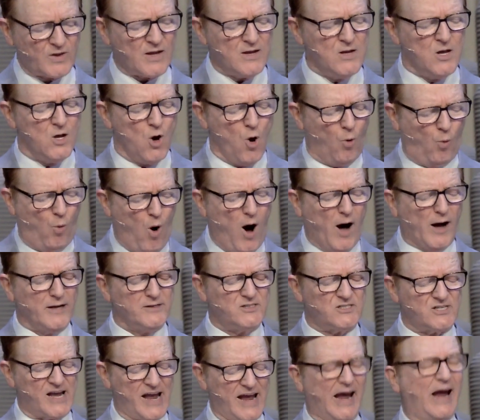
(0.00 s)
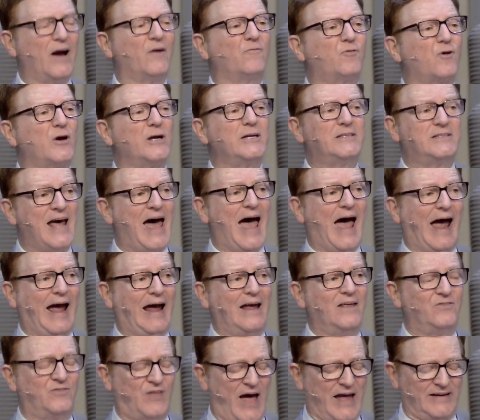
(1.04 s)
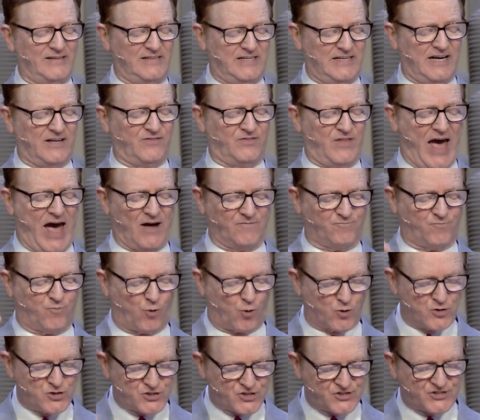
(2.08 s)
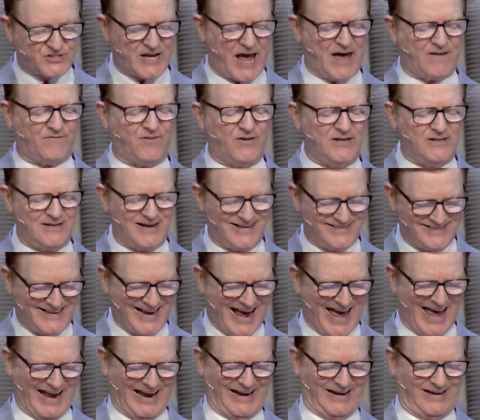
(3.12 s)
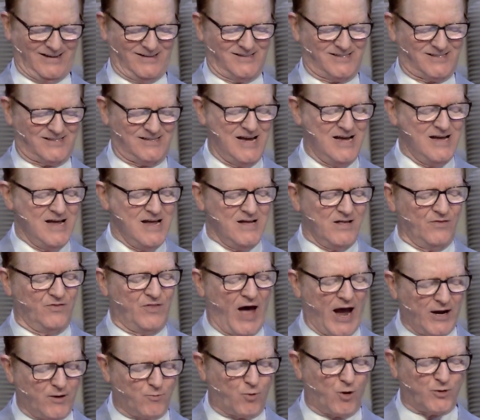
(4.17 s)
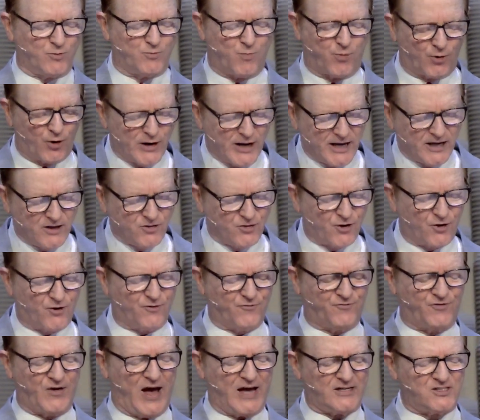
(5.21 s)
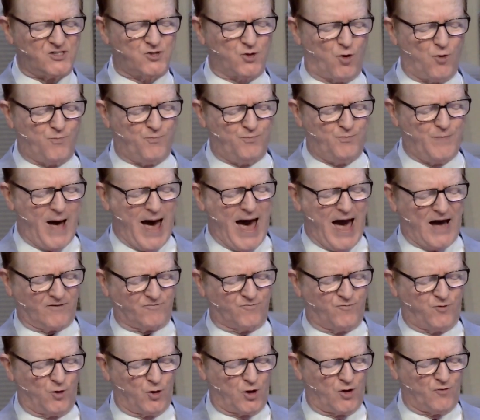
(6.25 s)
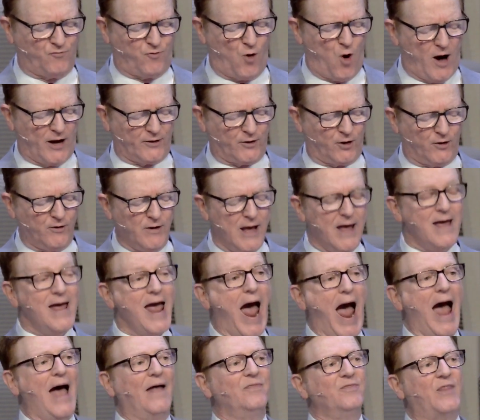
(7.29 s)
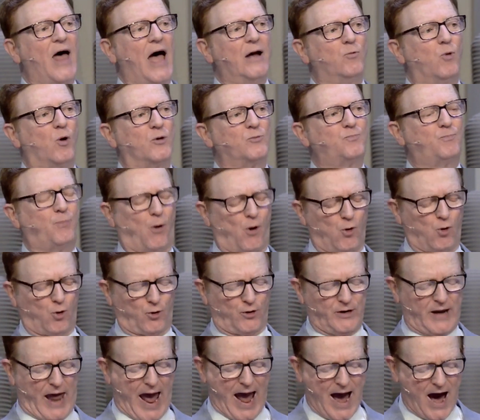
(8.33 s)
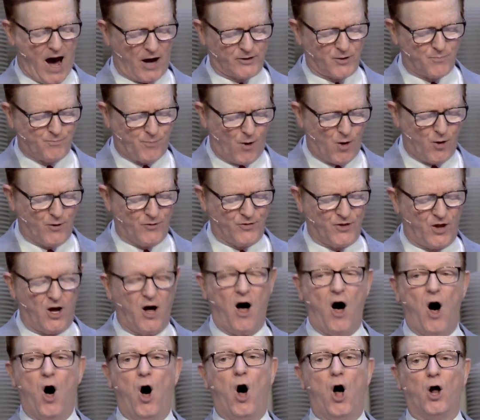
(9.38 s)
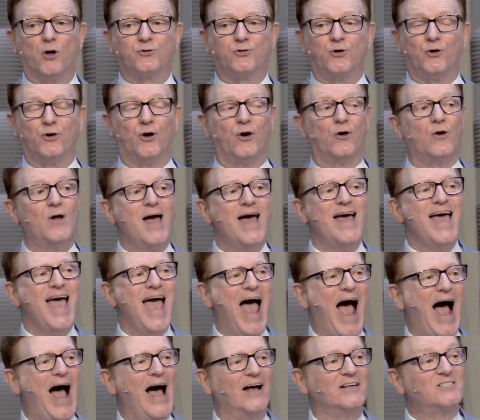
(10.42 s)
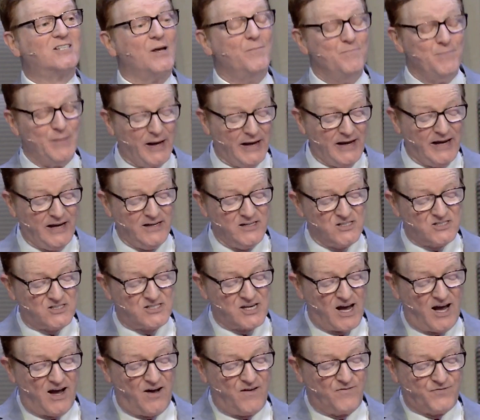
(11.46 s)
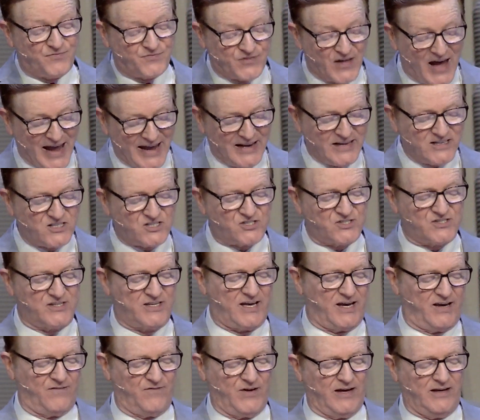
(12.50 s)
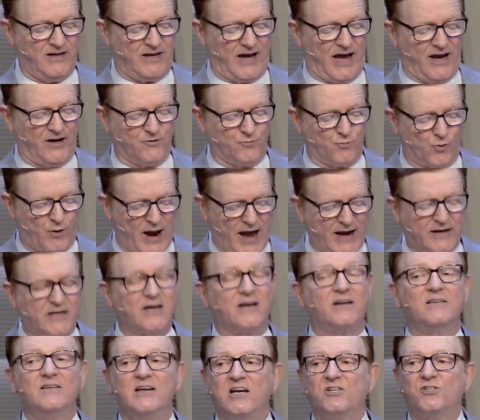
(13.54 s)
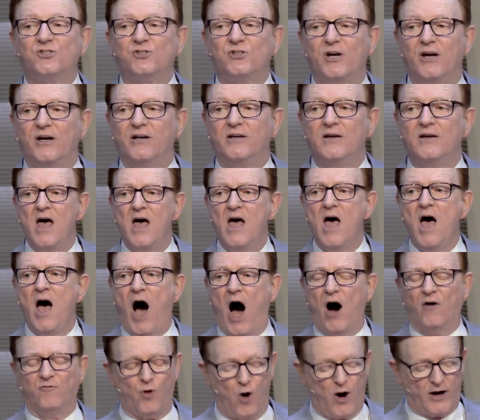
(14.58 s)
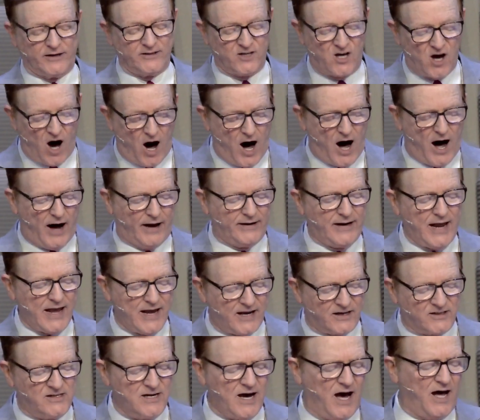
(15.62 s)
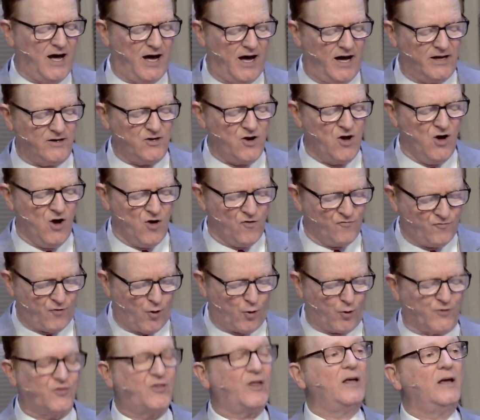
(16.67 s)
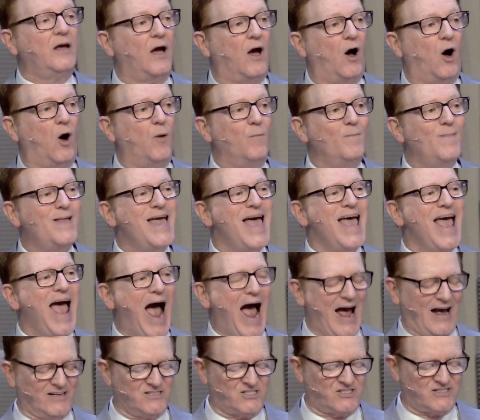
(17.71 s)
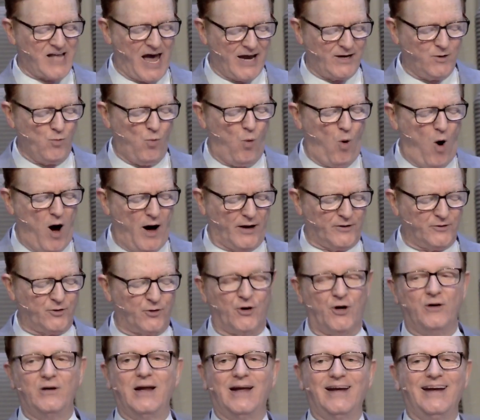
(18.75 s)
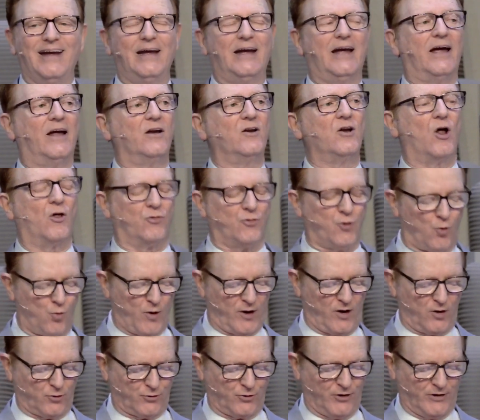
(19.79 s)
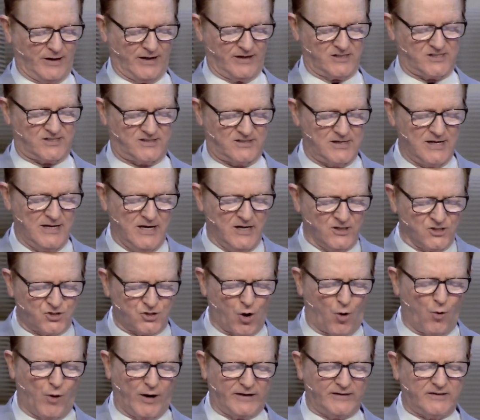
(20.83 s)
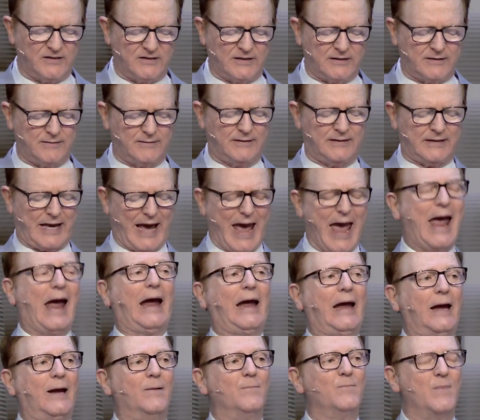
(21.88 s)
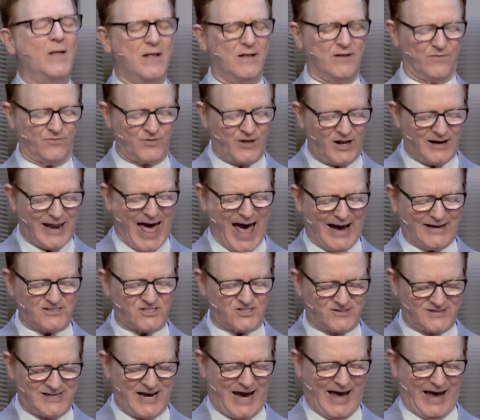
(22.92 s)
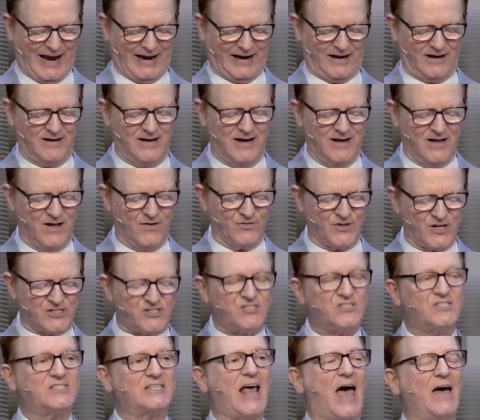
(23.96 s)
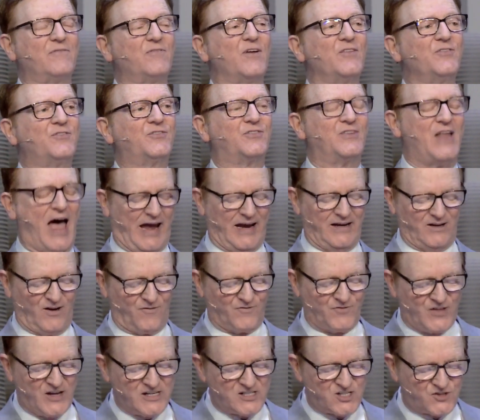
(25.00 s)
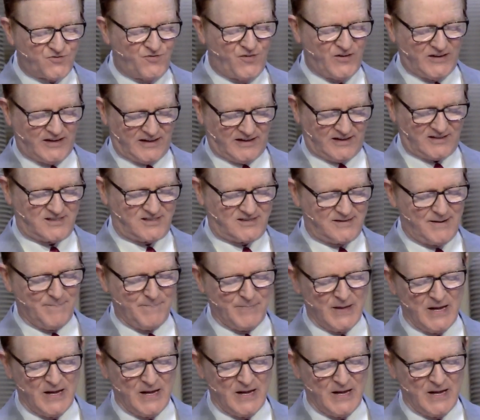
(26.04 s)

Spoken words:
Once every day, they did that for 7 days. They would bring their vessel back full of water, and they would pour it out upon the altar as a means of thanksgiving and recognition of what God had done for them as they wandered in the wilderness. So it came the last day, the 7th day of this feast.